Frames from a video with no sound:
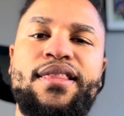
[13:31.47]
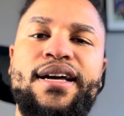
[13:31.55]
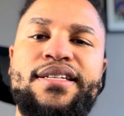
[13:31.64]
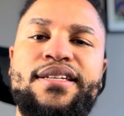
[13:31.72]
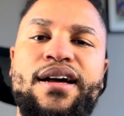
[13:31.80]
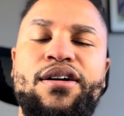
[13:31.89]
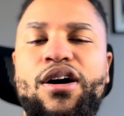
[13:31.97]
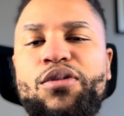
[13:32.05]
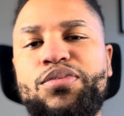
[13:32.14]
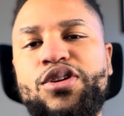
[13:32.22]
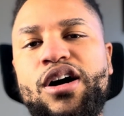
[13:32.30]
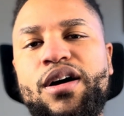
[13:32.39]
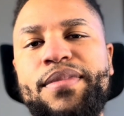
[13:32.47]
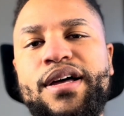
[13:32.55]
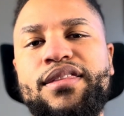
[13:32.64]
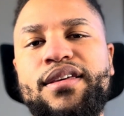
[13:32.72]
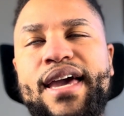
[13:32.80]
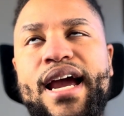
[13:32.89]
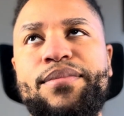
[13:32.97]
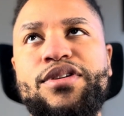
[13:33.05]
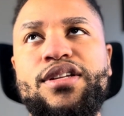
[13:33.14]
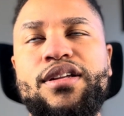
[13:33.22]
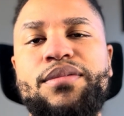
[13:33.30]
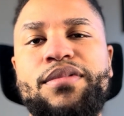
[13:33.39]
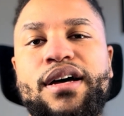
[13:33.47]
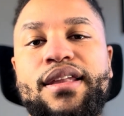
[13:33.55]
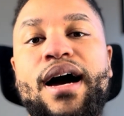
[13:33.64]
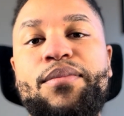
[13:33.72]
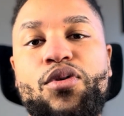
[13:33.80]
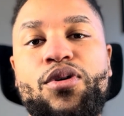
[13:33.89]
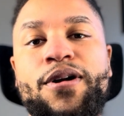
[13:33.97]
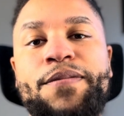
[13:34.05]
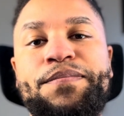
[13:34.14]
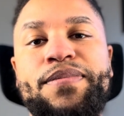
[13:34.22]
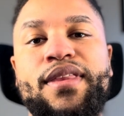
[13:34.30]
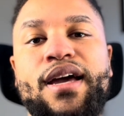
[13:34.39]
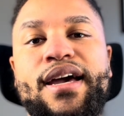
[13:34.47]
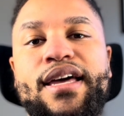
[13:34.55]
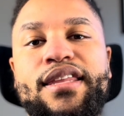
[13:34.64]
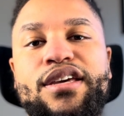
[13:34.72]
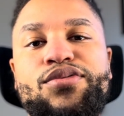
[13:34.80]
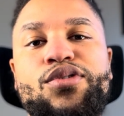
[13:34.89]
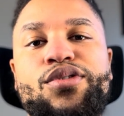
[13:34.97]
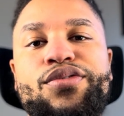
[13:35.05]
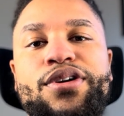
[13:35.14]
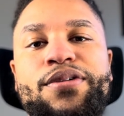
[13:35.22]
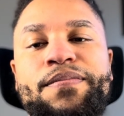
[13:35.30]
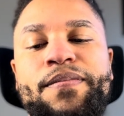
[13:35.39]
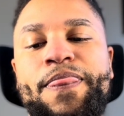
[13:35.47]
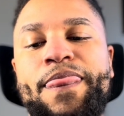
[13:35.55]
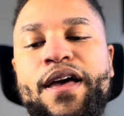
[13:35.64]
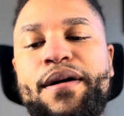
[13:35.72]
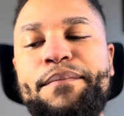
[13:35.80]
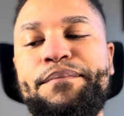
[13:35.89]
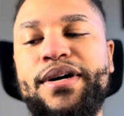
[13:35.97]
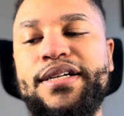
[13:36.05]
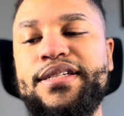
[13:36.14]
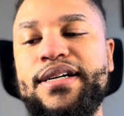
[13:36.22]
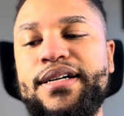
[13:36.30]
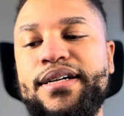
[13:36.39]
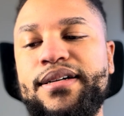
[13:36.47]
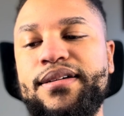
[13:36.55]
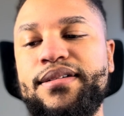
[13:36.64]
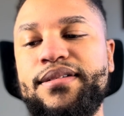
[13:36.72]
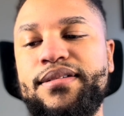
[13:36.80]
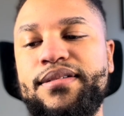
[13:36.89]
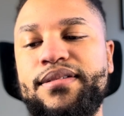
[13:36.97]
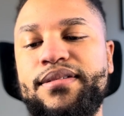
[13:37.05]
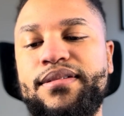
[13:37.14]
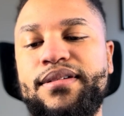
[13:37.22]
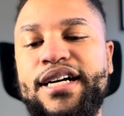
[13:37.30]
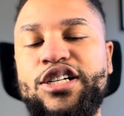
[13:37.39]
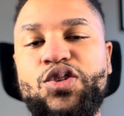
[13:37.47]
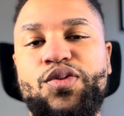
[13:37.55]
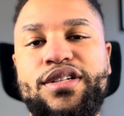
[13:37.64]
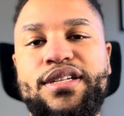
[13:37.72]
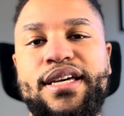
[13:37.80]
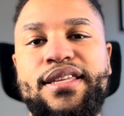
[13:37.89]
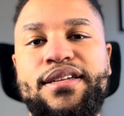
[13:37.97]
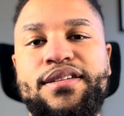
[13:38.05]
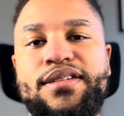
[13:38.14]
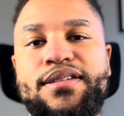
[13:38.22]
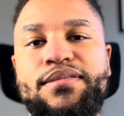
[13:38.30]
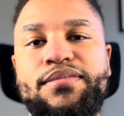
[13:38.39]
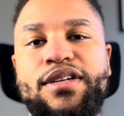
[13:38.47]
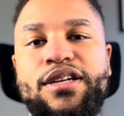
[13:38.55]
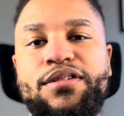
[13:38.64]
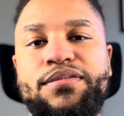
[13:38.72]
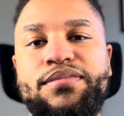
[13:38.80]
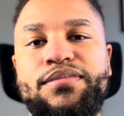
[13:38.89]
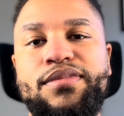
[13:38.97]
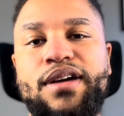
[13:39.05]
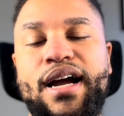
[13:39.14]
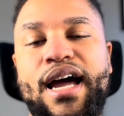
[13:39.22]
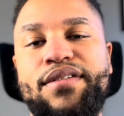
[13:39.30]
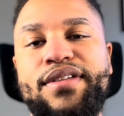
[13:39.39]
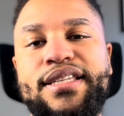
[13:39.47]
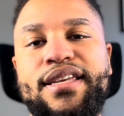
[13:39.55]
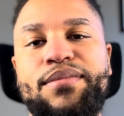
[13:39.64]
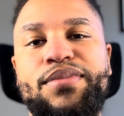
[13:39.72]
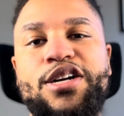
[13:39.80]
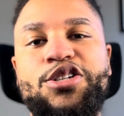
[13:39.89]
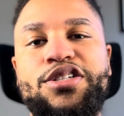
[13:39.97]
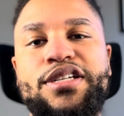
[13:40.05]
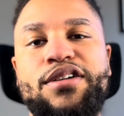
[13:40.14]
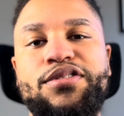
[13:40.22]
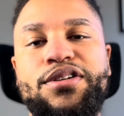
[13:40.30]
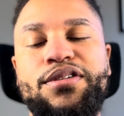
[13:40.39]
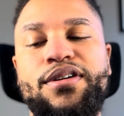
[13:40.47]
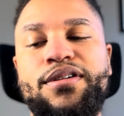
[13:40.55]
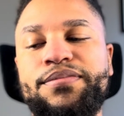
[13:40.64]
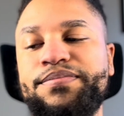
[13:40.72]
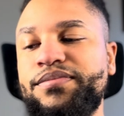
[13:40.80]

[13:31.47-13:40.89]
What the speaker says: Like I said, I'll talk about the cameras a lot more and the full review, but I just wanted to get this, kind of like the impressions out to you all.